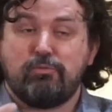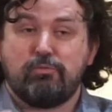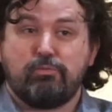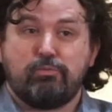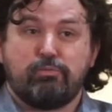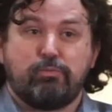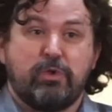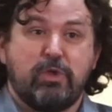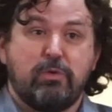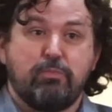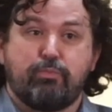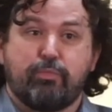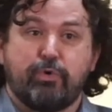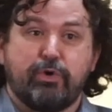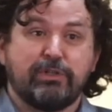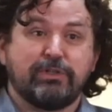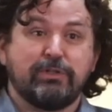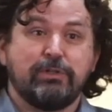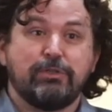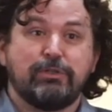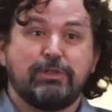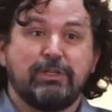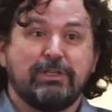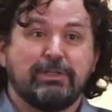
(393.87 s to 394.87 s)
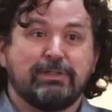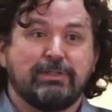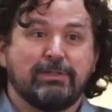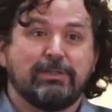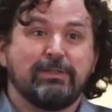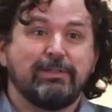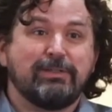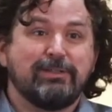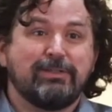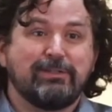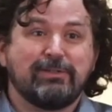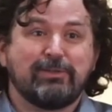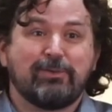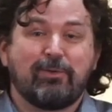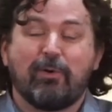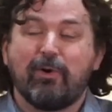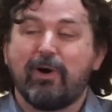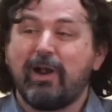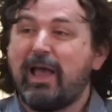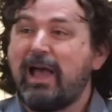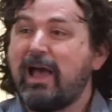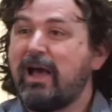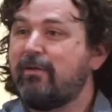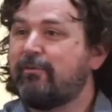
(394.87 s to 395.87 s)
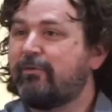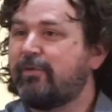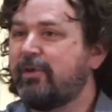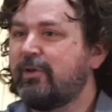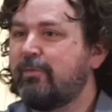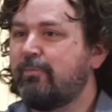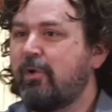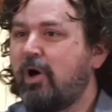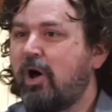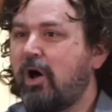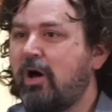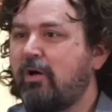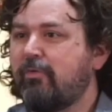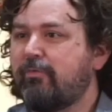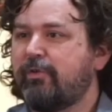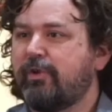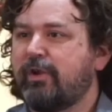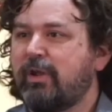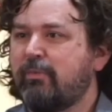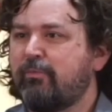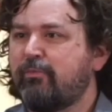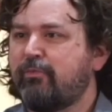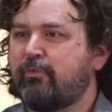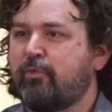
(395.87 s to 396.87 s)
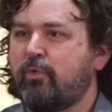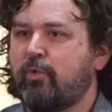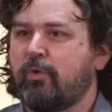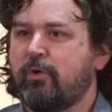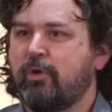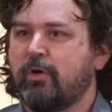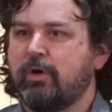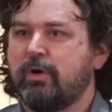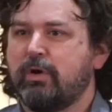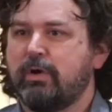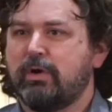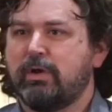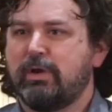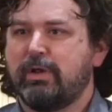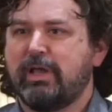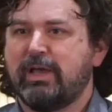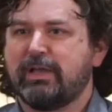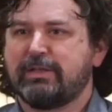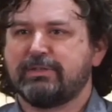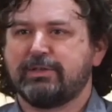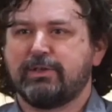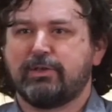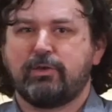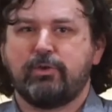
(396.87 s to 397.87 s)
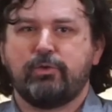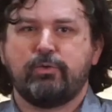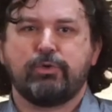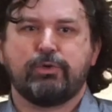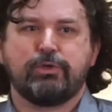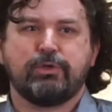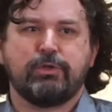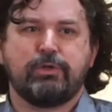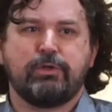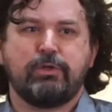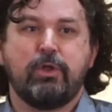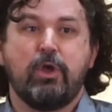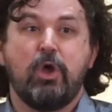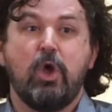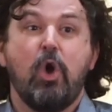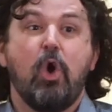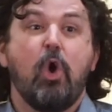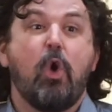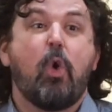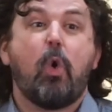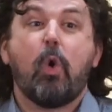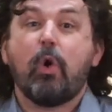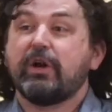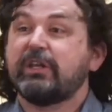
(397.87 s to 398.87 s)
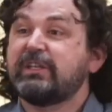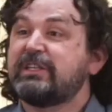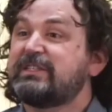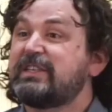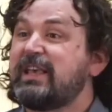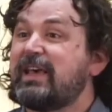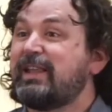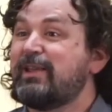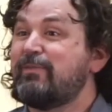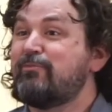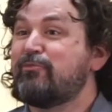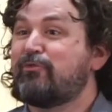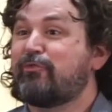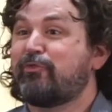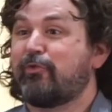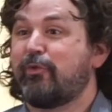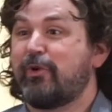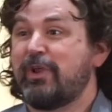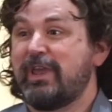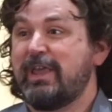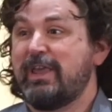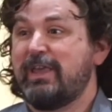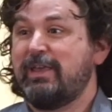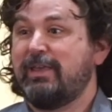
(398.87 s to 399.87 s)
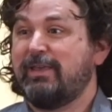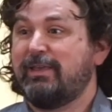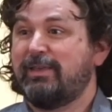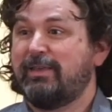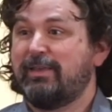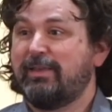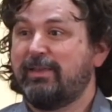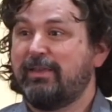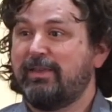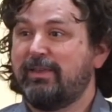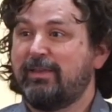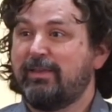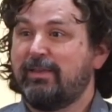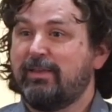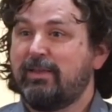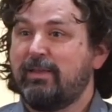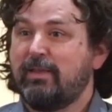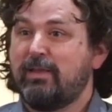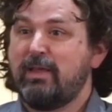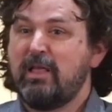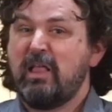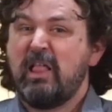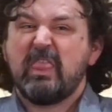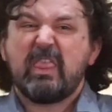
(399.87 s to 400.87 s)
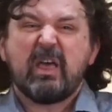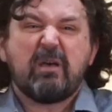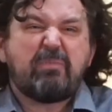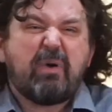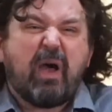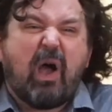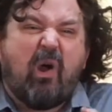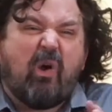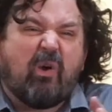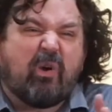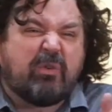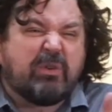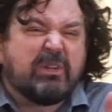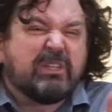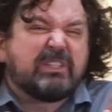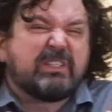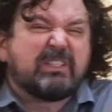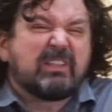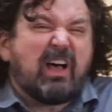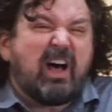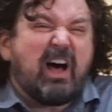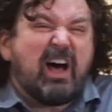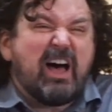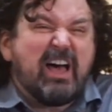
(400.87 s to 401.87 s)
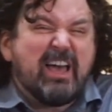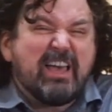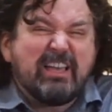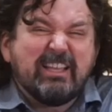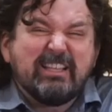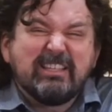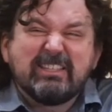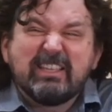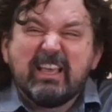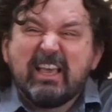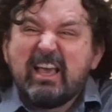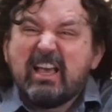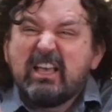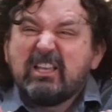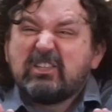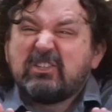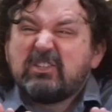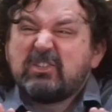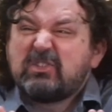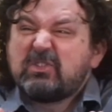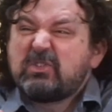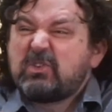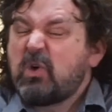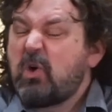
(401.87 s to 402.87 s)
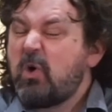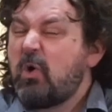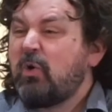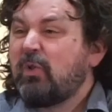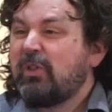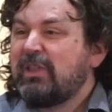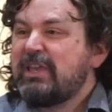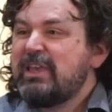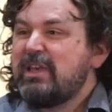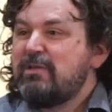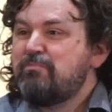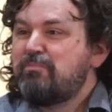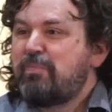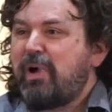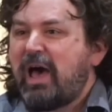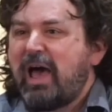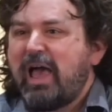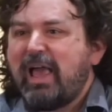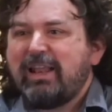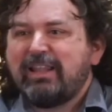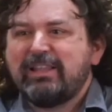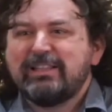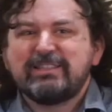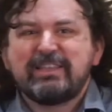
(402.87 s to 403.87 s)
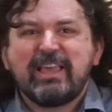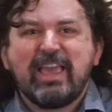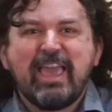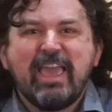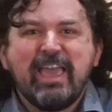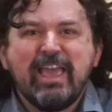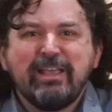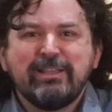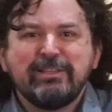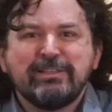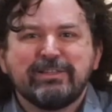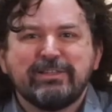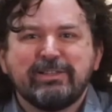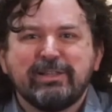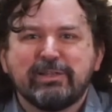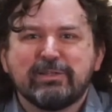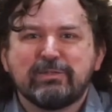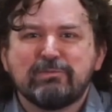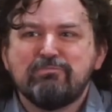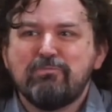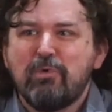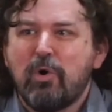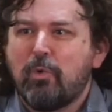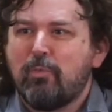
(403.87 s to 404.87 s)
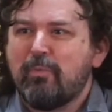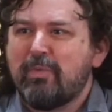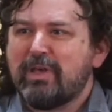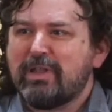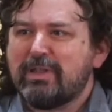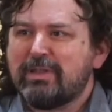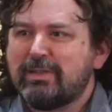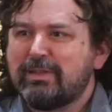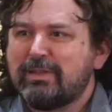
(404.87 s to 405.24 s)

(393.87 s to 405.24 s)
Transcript: imprison Jesus or have him offered up for execution or to set him free. That power resides solely in Pilate's hands in this moment.